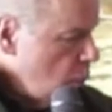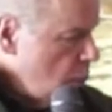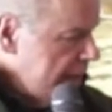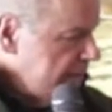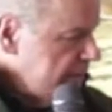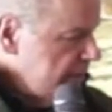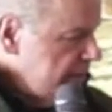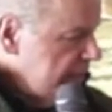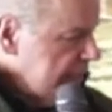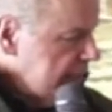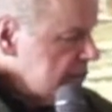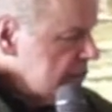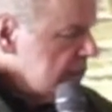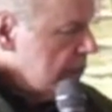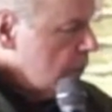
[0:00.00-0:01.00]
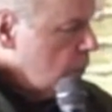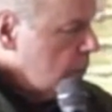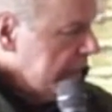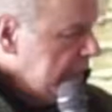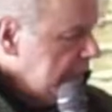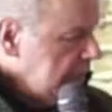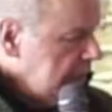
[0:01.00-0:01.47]
of the things that
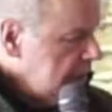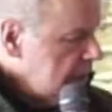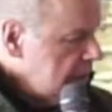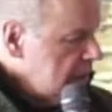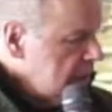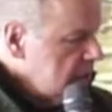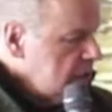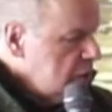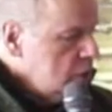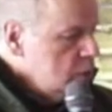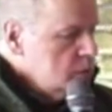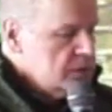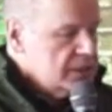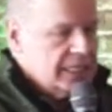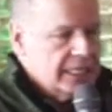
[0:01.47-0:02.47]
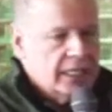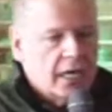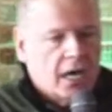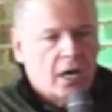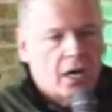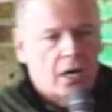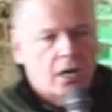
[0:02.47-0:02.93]
we use in
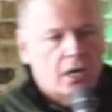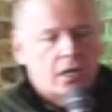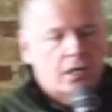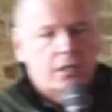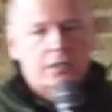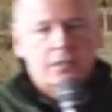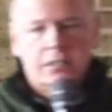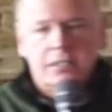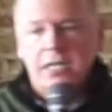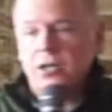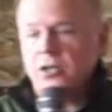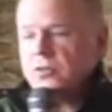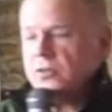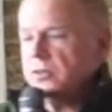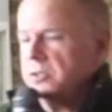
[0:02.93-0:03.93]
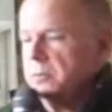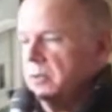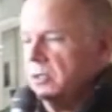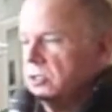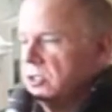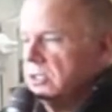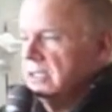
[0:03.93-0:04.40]
our Centers for
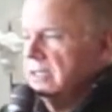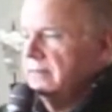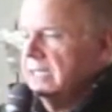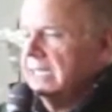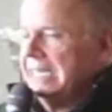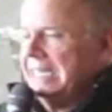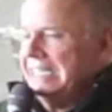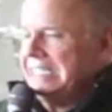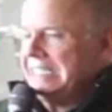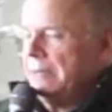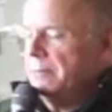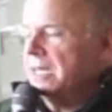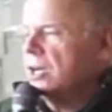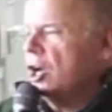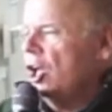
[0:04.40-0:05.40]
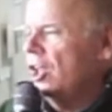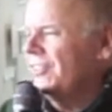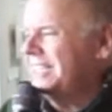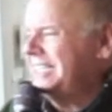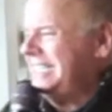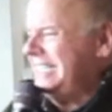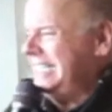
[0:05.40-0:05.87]
Spiritual Living is something called the
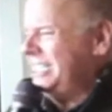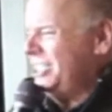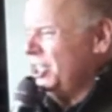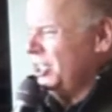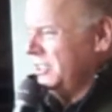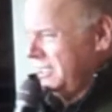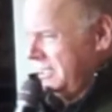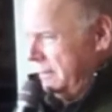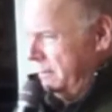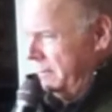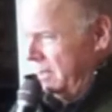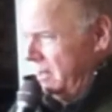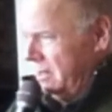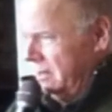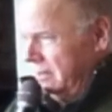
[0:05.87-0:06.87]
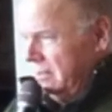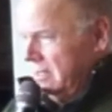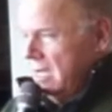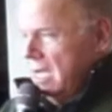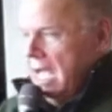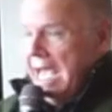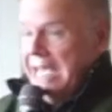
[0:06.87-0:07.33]
teaching symbol.
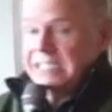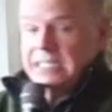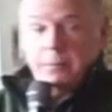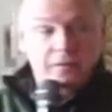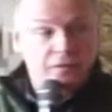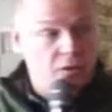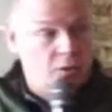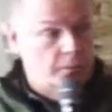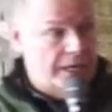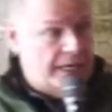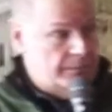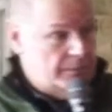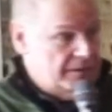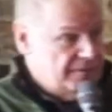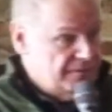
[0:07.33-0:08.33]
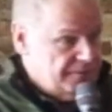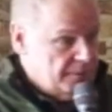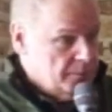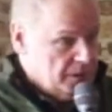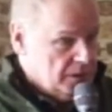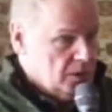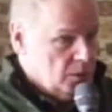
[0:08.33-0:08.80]
Some of you may be
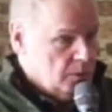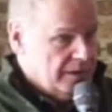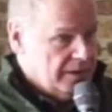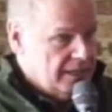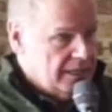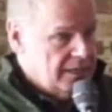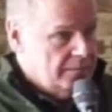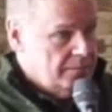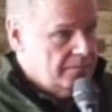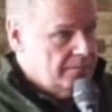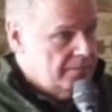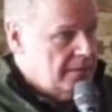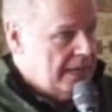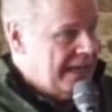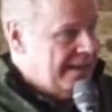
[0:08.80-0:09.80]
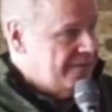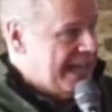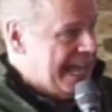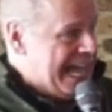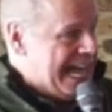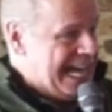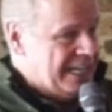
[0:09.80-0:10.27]
familiar with it and have
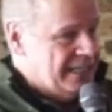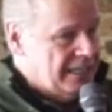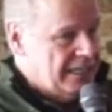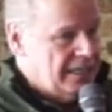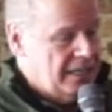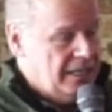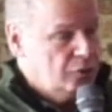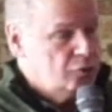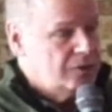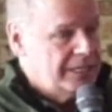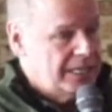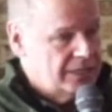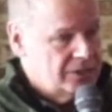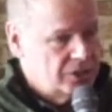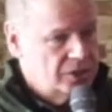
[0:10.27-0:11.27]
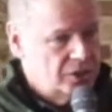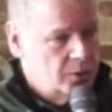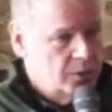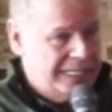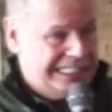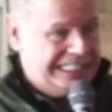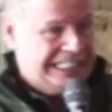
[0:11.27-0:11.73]
had an introduction to
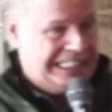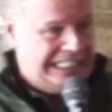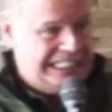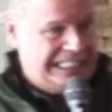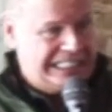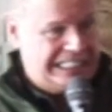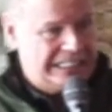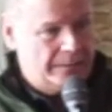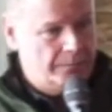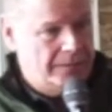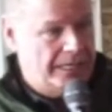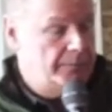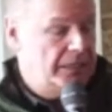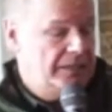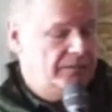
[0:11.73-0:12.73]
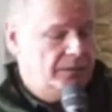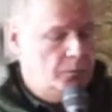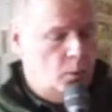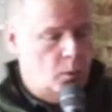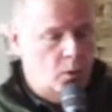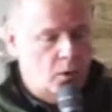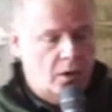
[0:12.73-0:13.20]
it at least, and maybe even
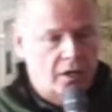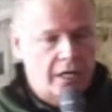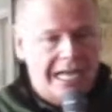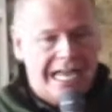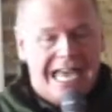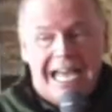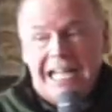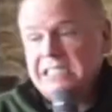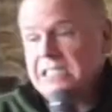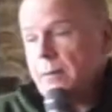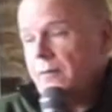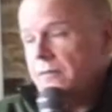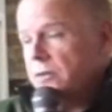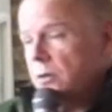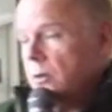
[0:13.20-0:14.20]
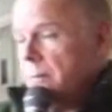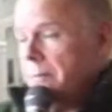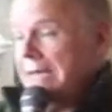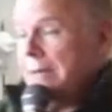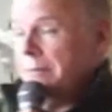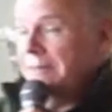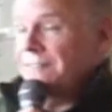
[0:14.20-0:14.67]
more. And some of you, it
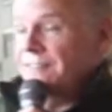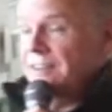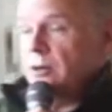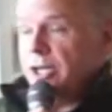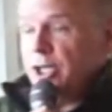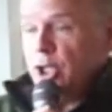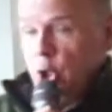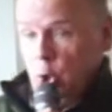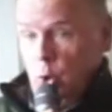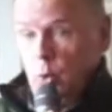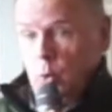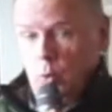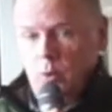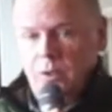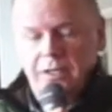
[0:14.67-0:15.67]
may be very new.